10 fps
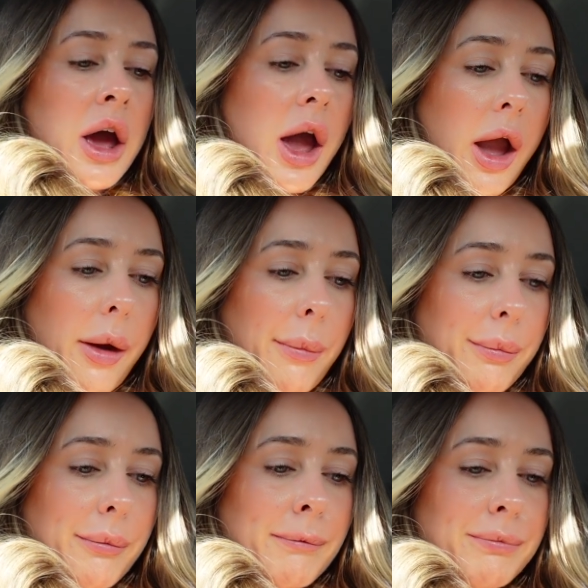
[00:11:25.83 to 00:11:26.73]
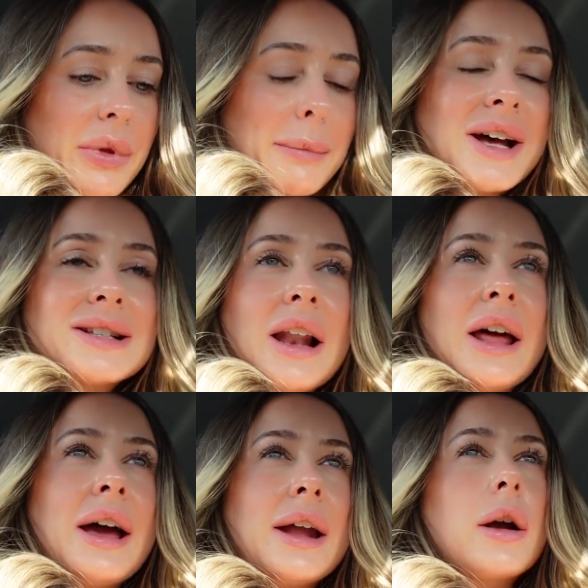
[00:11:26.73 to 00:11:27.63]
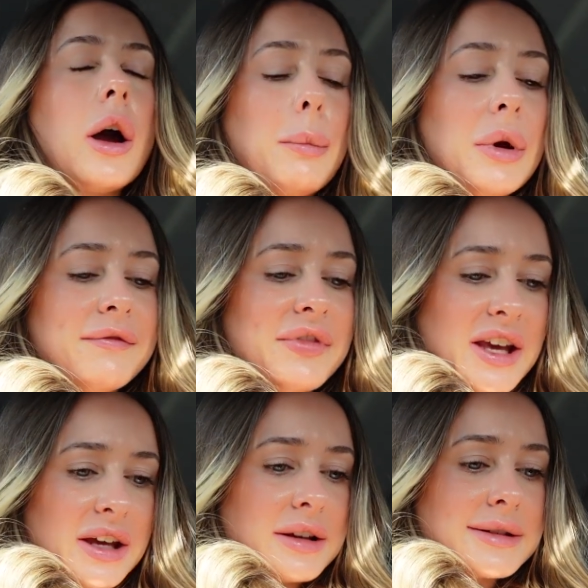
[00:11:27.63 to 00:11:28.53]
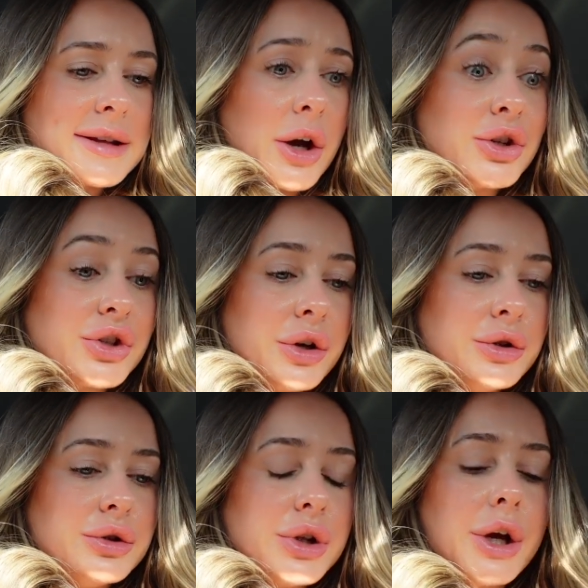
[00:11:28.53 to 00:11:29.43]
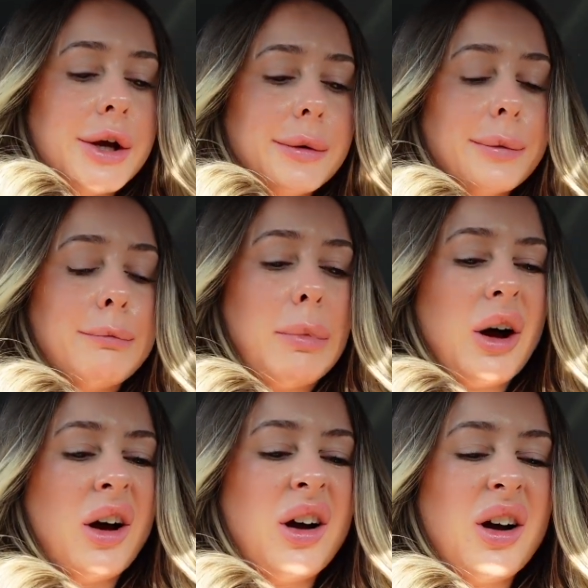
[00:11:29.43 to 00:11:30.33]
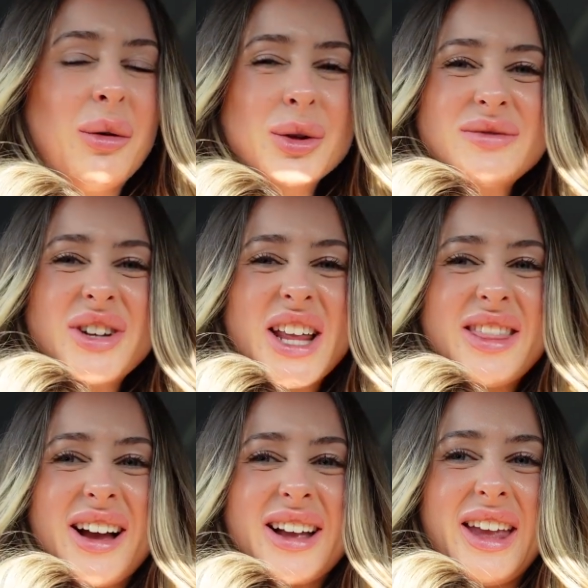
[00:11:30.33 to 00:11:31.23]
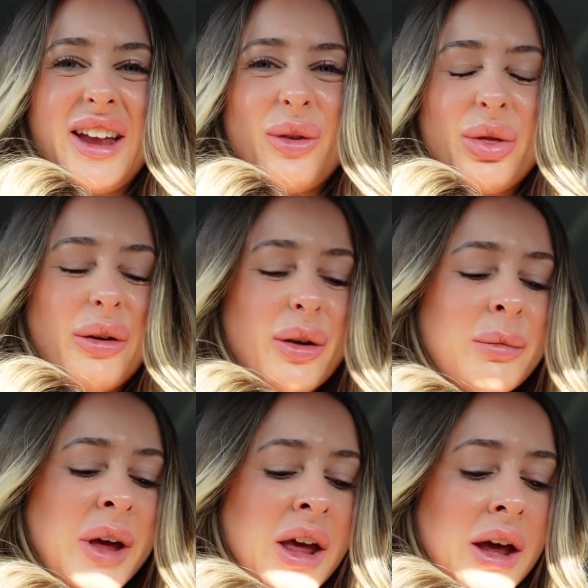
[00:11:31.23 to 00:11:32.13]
Um, Matalan had a couple of things that I showed you, but I wasn't really that keen on them.